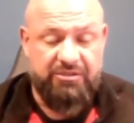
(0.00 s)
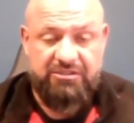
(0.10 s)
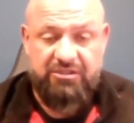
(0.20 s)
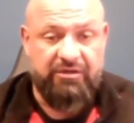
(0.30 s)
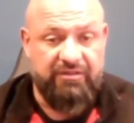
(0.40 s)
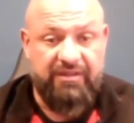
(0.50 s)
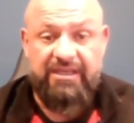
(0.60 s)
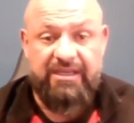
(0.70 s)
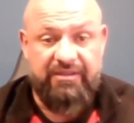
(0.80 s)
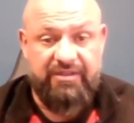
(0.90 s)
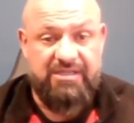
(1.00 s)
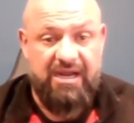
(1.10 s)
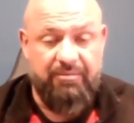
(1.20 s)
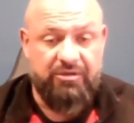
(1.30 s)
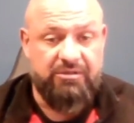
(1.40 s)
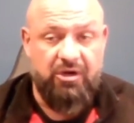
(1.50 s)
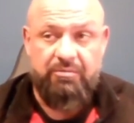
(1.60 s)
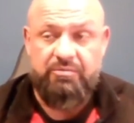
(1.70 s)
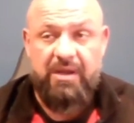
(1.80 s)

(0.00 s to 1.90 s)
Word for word: You just aren't thinking at the time, or, or